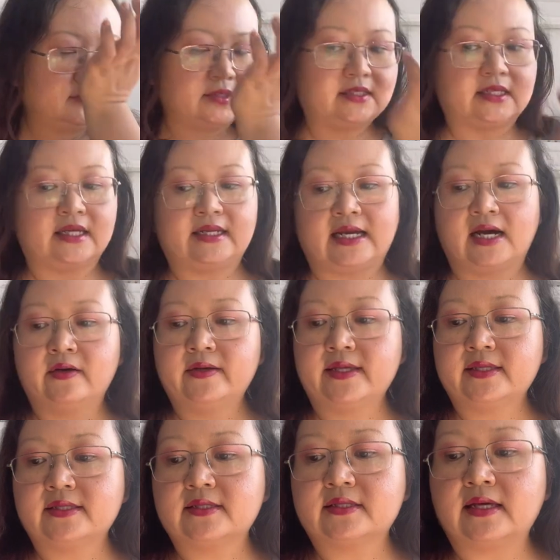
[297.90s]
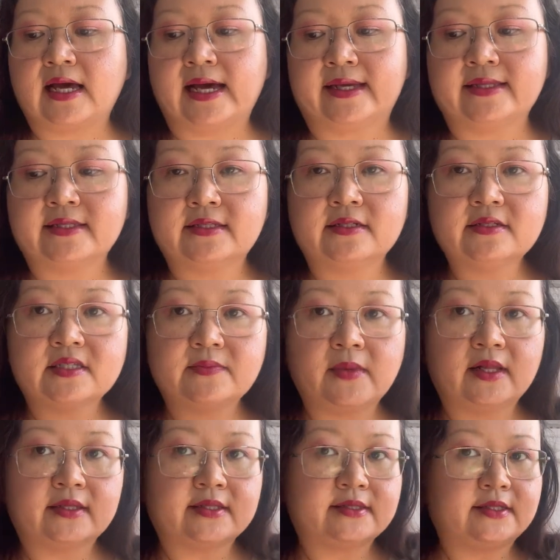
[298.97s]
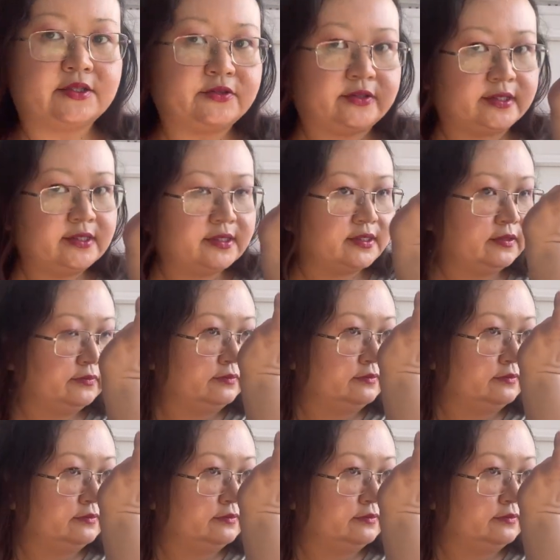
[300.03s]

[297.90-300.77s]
tasty. Now it's, I can still smell the citrus,